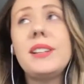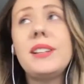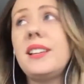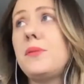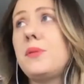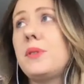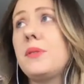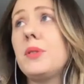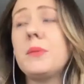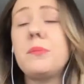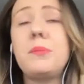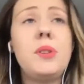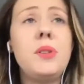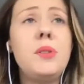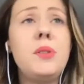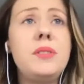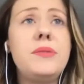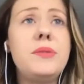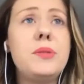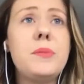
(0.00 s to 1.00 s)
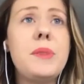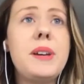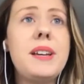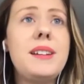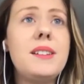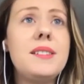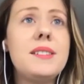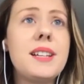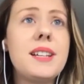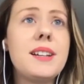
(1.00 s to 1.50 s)
we've got beautiful
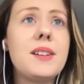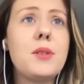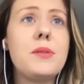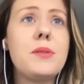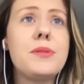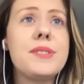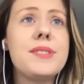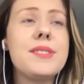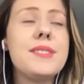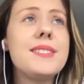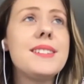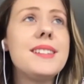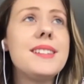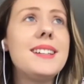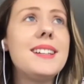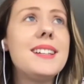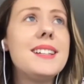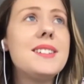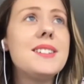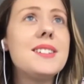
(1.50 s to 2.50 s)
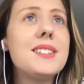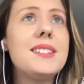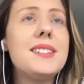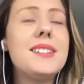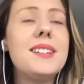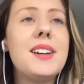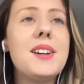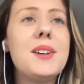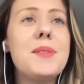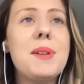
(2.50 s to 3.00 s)
Maytech offices in London,
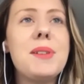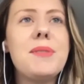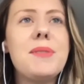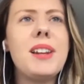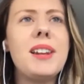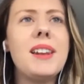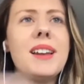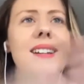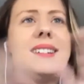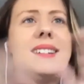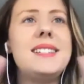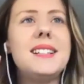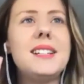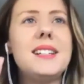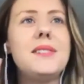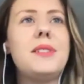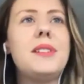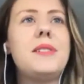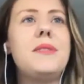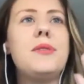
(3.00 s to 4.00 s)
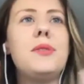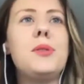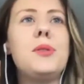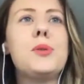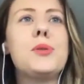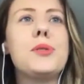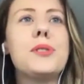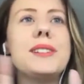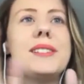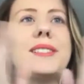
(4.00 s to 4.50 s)
lovely lighting, lovely
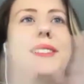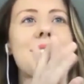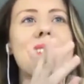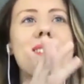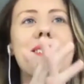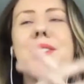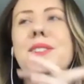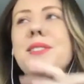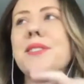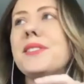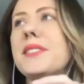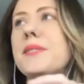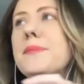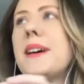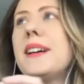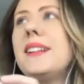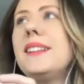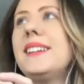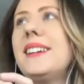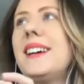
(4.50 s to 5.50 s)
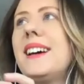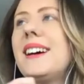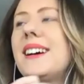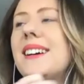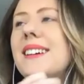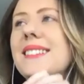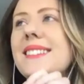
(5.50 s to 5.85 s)
flooring. There's a certain smell it has.